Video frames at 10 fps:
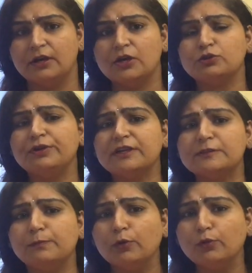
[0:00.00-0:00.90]
So he
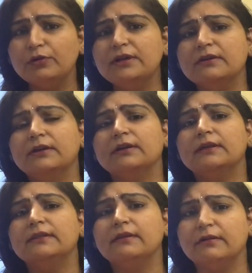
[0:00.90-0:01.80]
explored
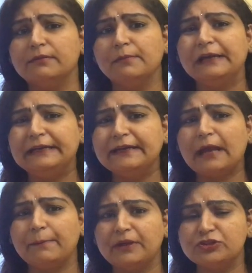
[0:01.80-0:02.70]
the
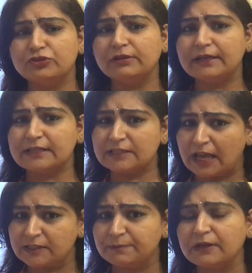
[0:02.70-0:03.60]
multidimensional
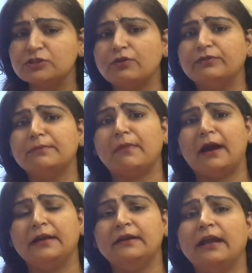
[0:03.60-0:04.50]
aspects of the
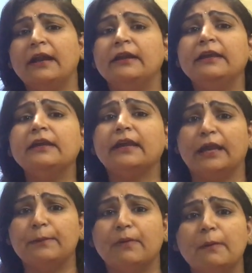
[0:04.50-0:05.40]
mind and he
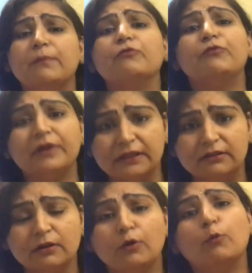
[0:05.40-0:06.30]
came up
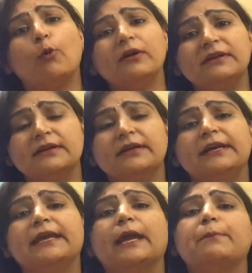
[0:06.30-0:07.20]
with what?
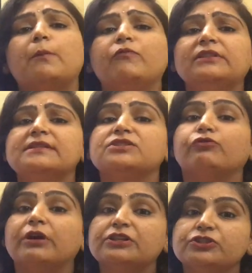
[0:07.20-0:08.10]
He came up with
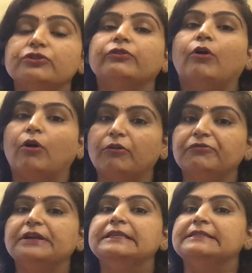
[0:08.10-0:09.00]
structure
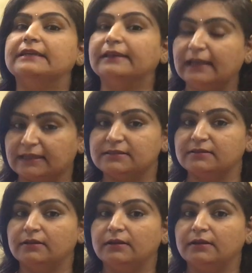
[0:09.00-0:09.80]
of intellect.